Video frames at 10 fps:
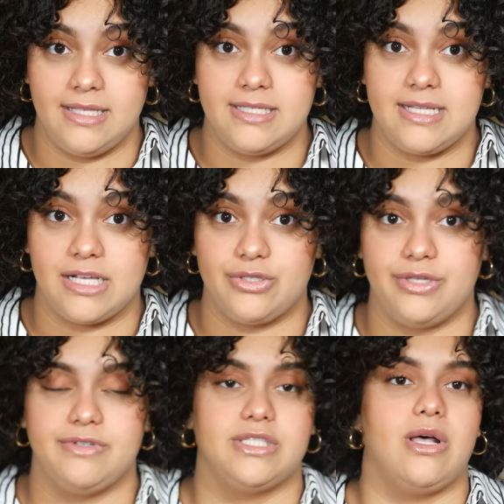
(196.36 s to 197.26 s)
This is
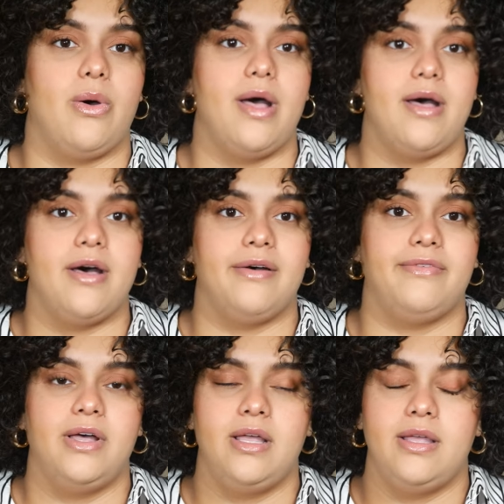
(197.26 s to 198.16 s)
actually a result
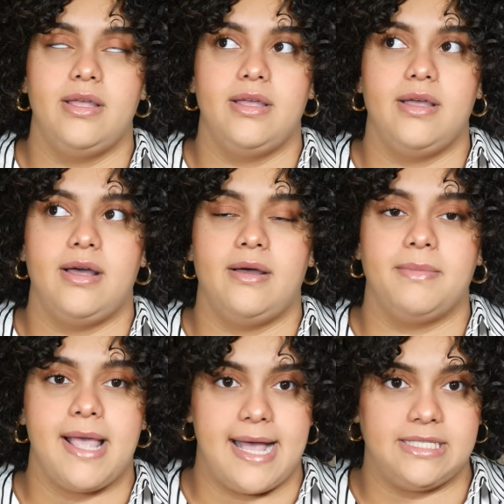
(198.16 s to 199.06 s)
of
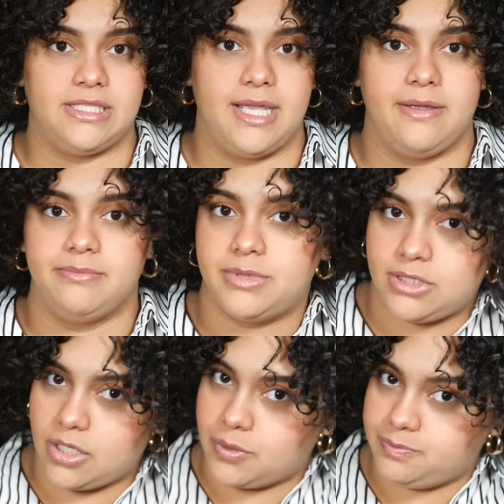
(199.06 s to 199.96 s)
casting.
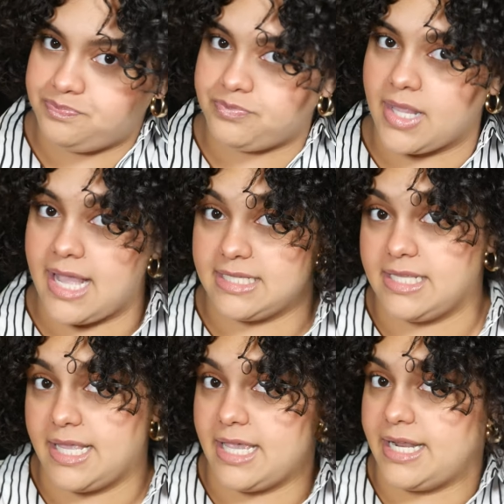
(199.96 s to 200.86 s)
So
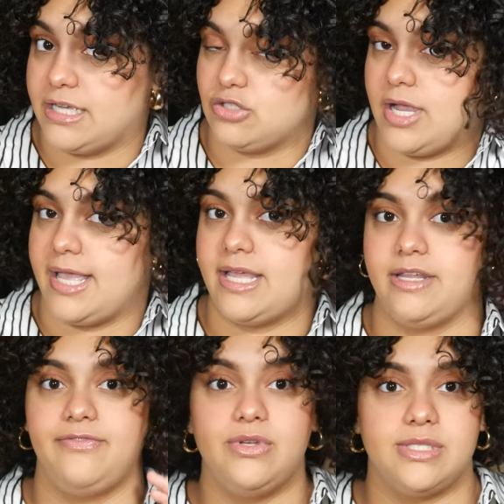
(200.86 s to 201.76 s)
casting and air drying
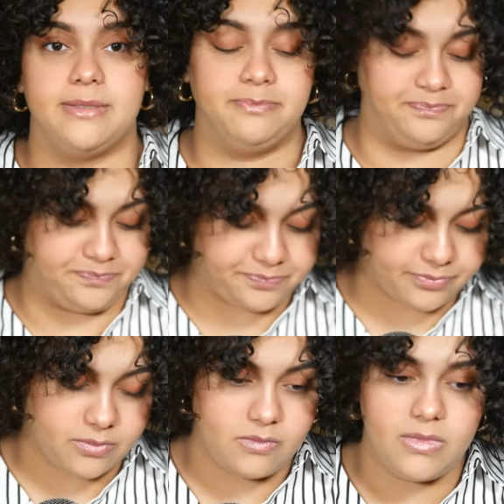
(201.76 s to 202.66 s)
and diffusing.
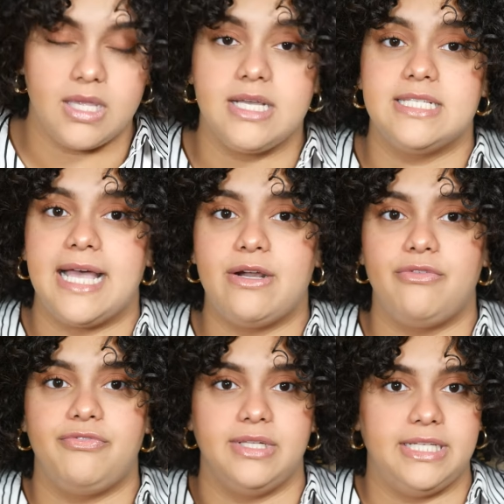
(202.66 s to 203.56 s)
Because I
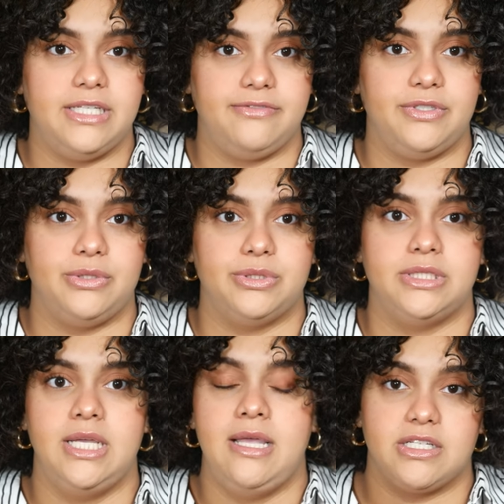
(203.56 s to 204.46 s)
don't fully
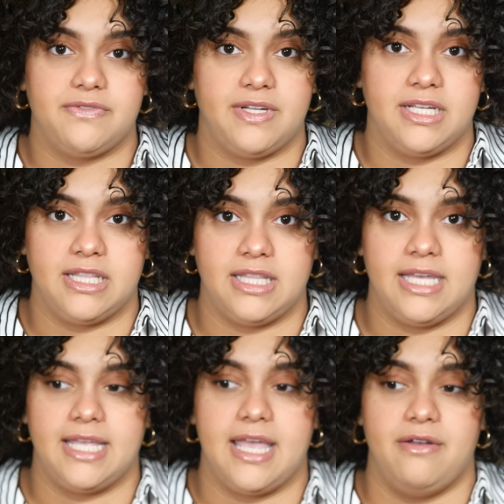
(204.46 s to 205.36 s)
diffuse, my hair is very
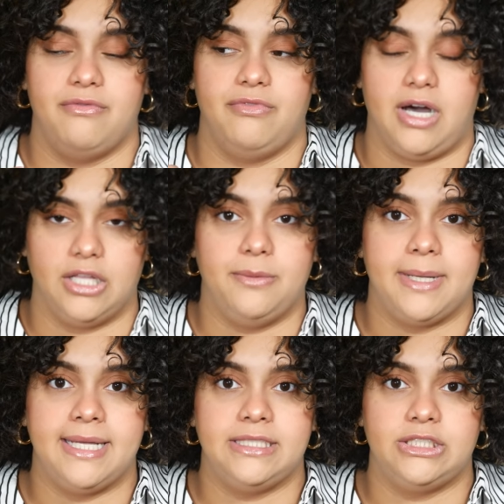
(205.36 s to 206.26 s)
thick and
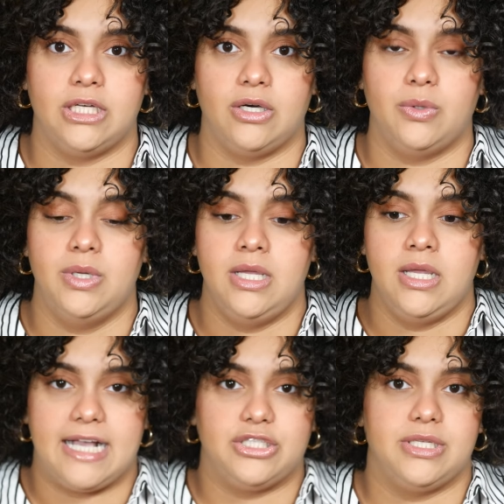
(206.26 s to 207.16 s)
volumized, so
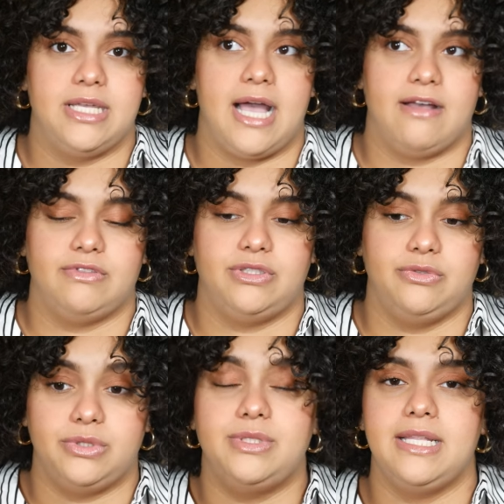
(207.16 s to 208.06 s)
I actually have
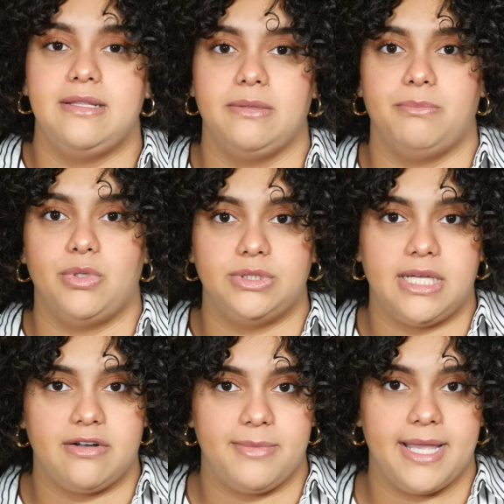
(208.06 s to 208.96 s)
to get the
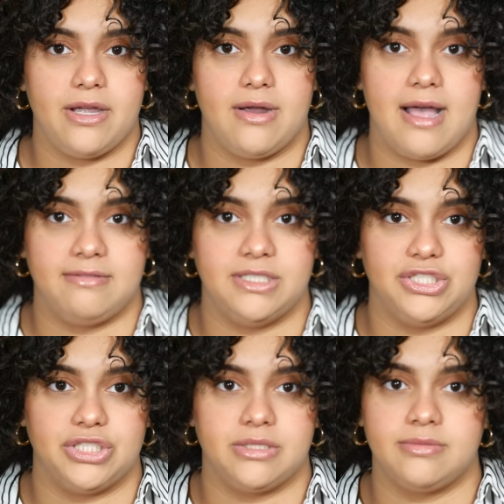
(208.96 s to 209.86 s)
most out of my hair, I have
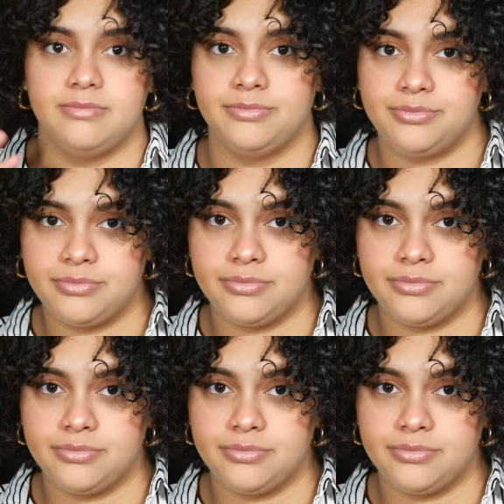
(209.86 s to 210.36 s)
to just